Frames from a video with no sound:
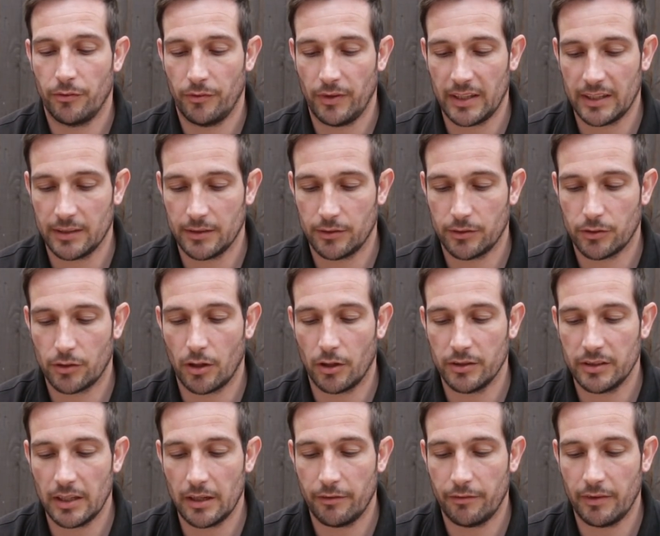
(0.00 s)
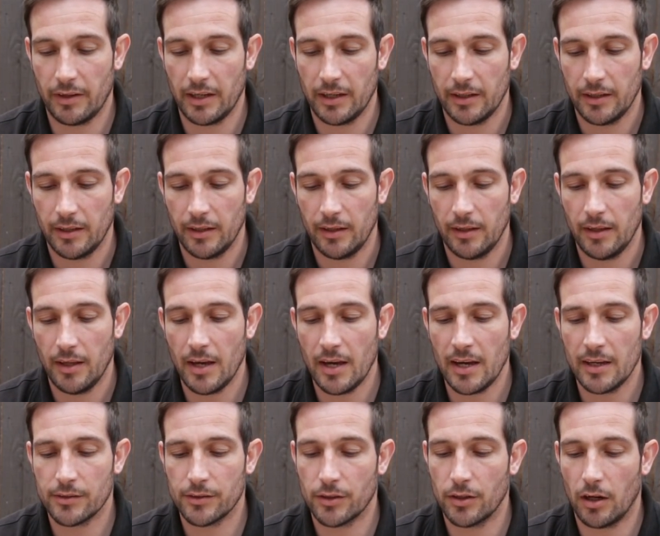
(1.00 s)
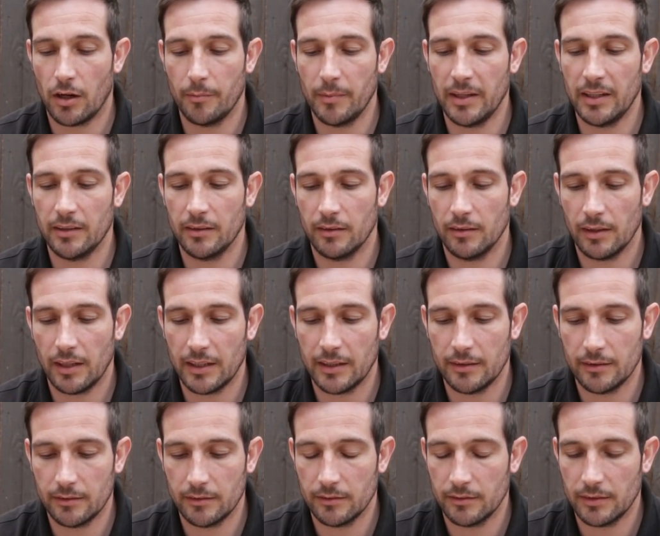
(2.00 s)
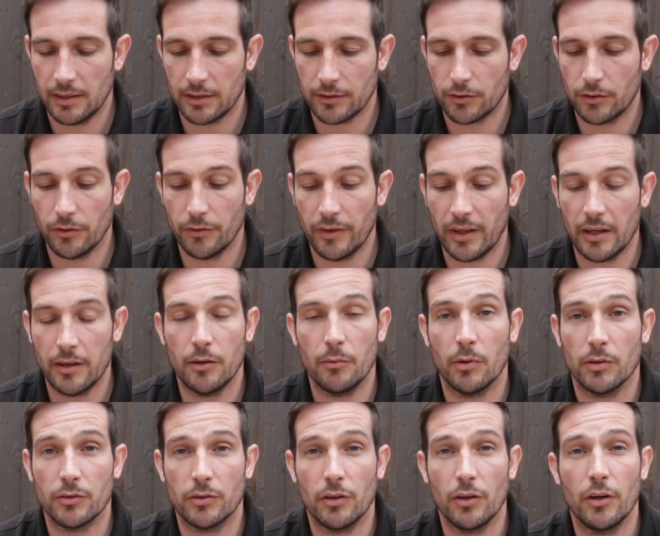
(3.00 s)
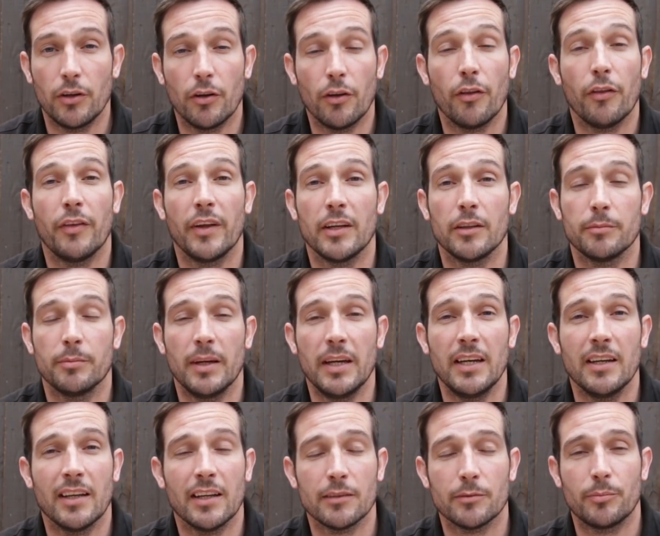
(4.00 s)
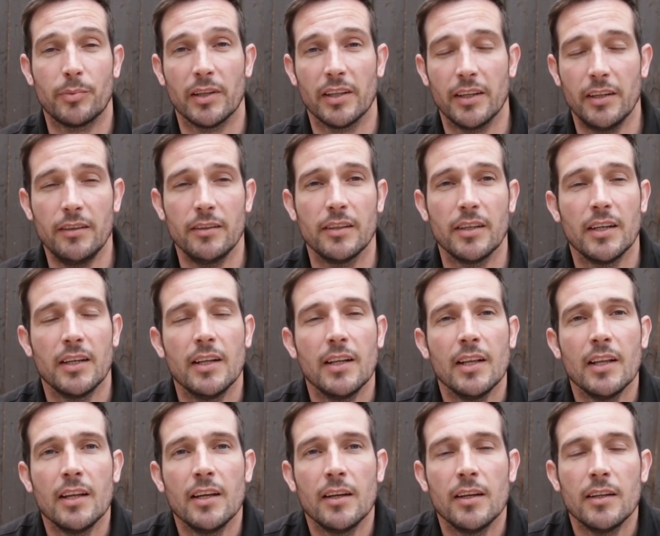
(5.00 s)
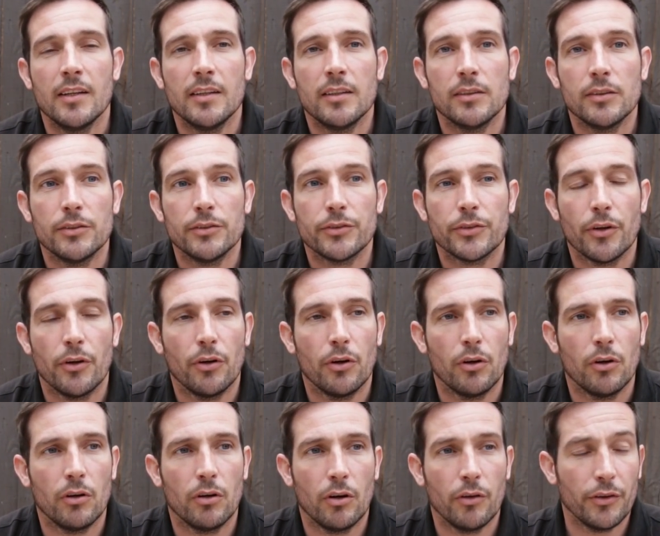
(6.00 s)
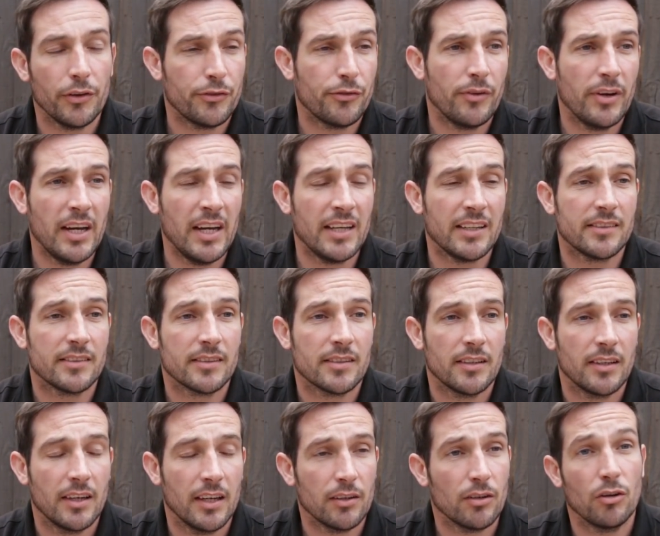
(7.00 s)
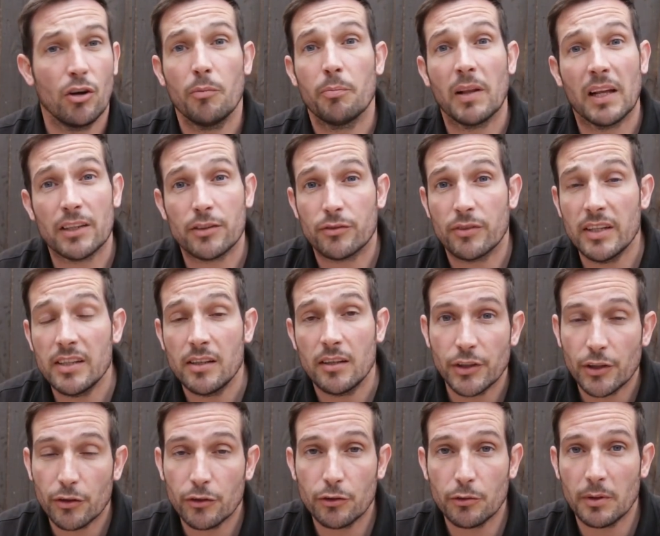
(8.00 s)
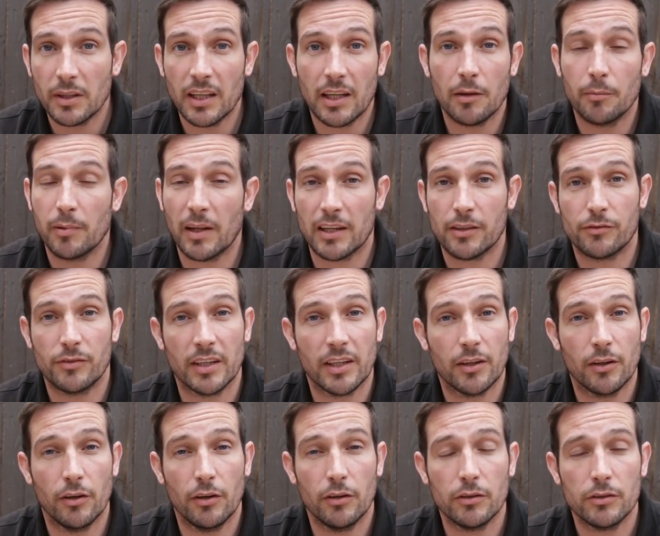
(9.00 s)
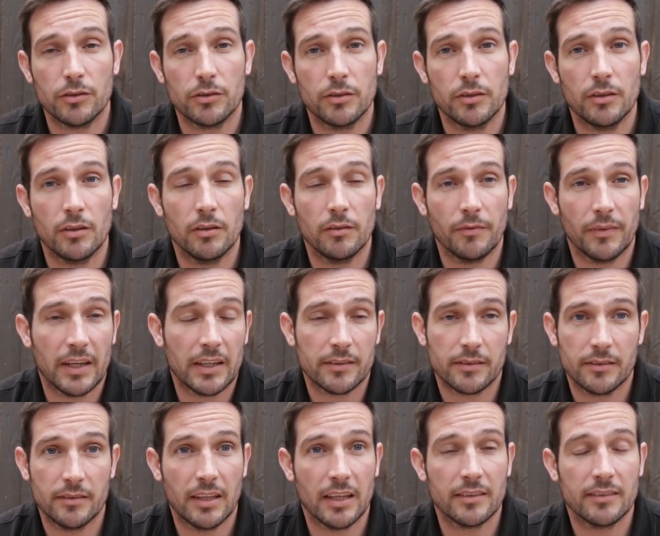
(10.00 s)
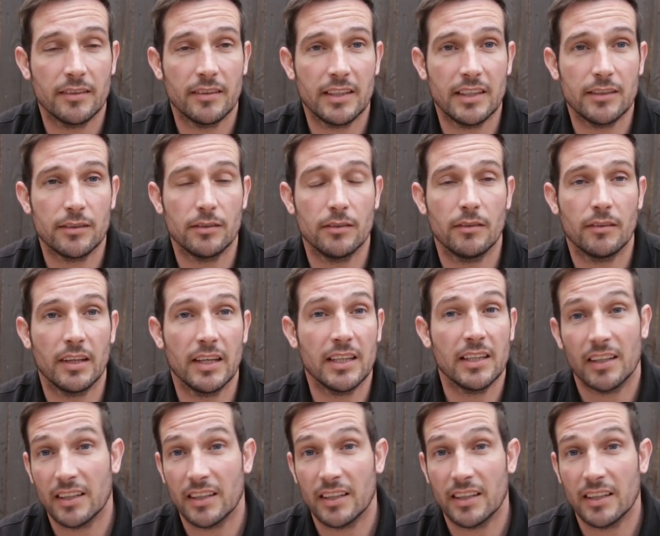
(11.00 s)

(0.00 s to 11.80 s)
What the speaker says: Thanks, Scott Jeffrey. Yeah, Scott, I mean, like, that's good that you want to learn other things, mate. That's brilliant. So, other trades. I don't know, plastering. You could do a little plastering course, you know, that's a decent thing.